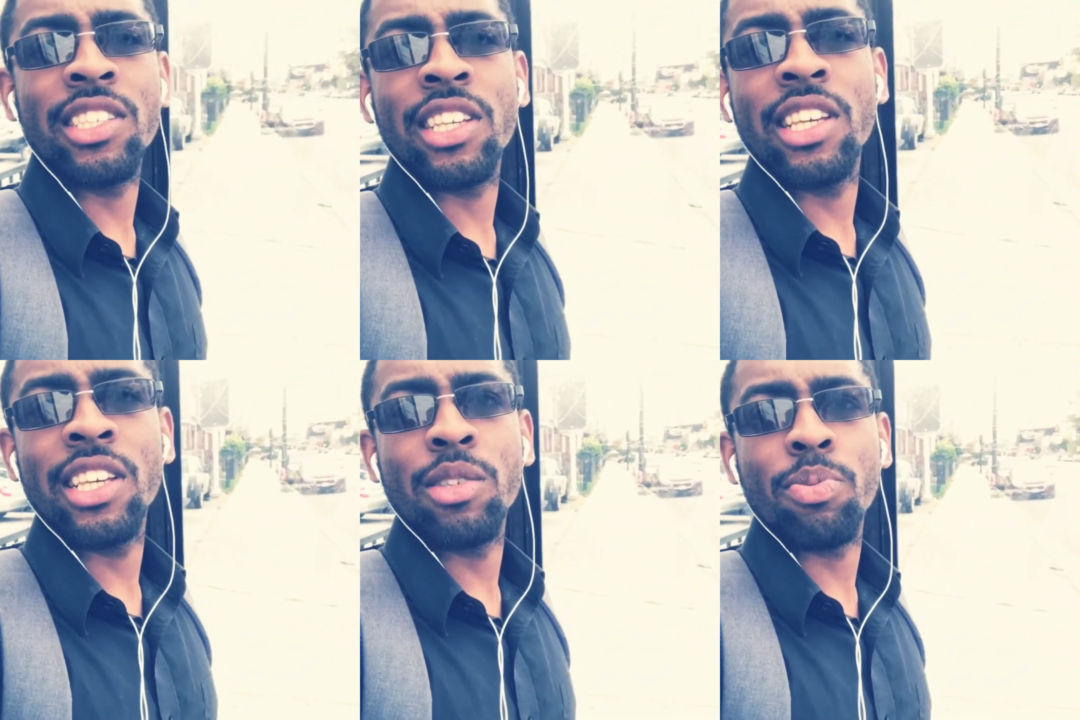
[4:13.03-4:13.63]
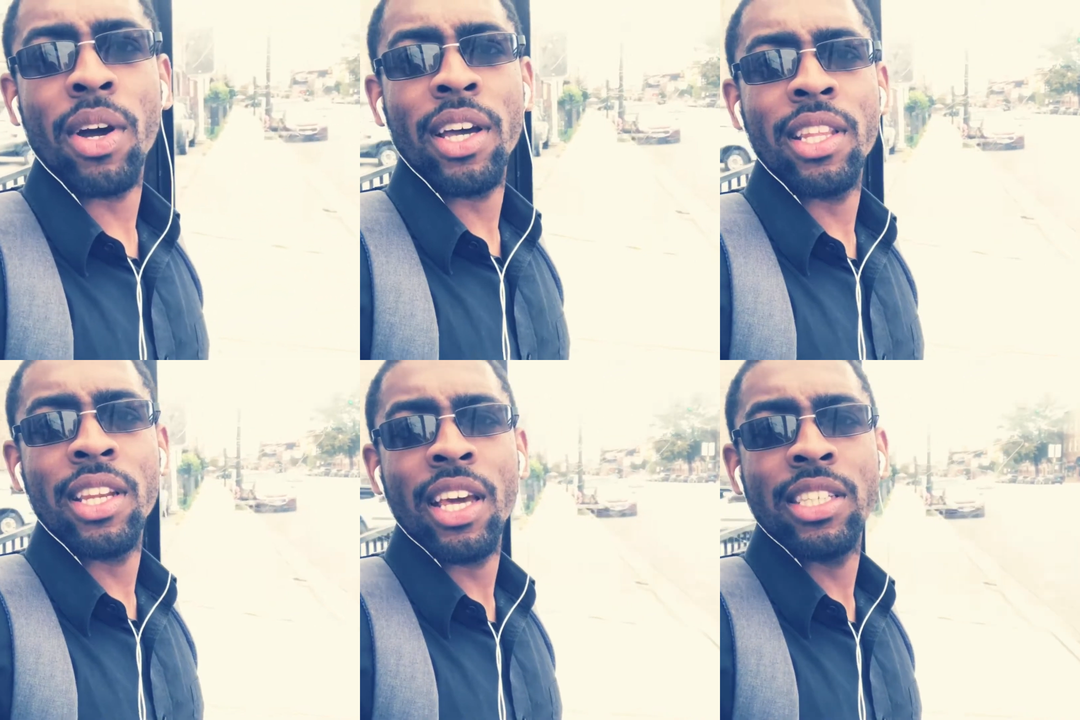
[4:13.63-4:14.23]
is is
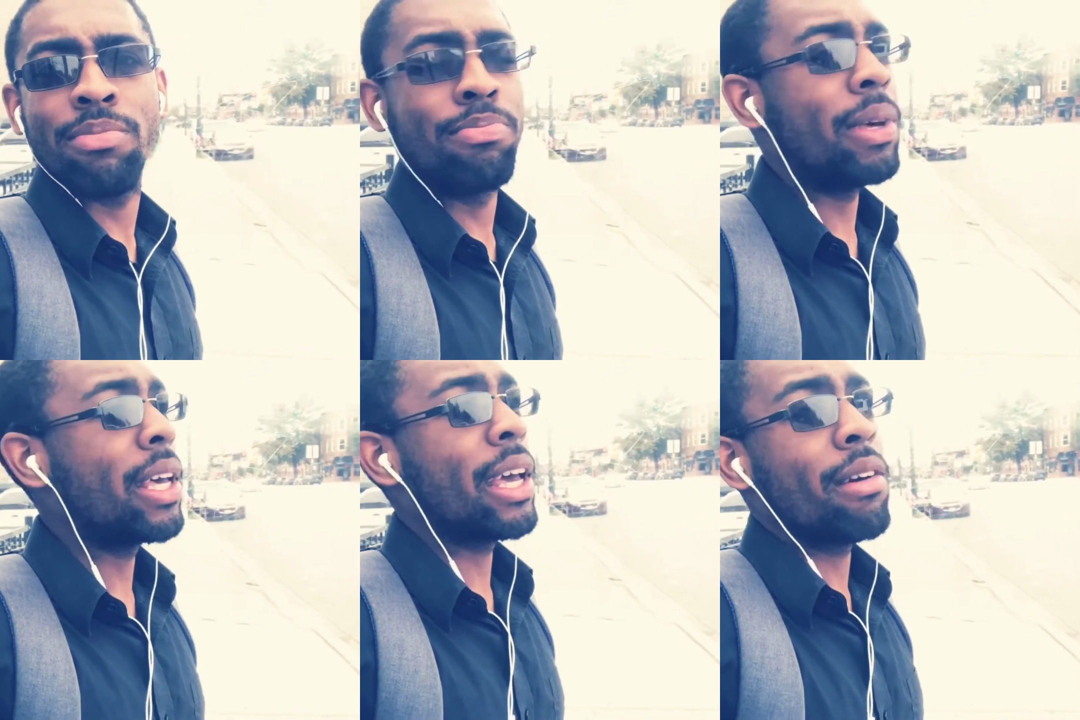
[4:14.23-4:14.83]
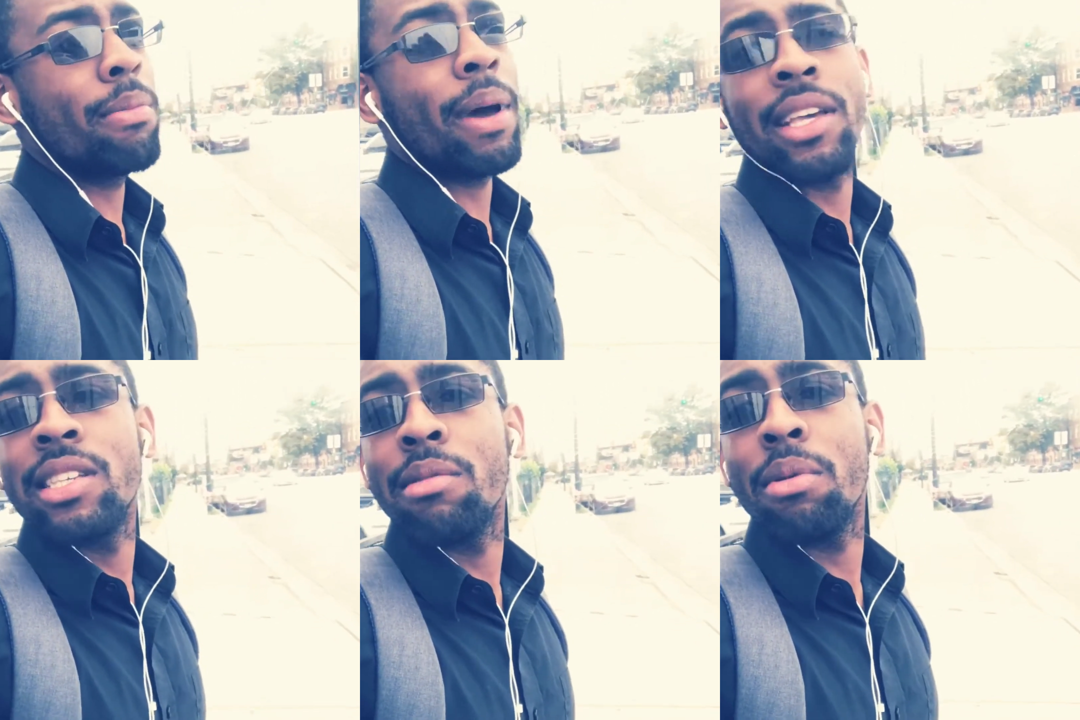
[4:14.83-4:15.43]
probably the next. bit.
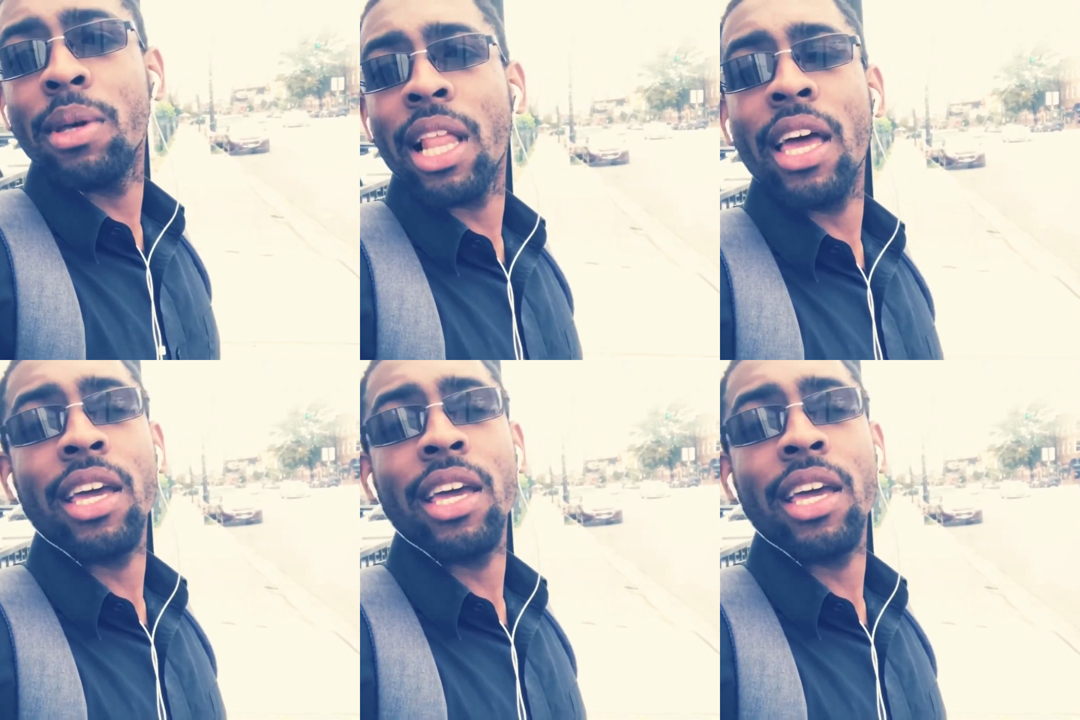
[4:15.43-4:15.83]
everybody seem to be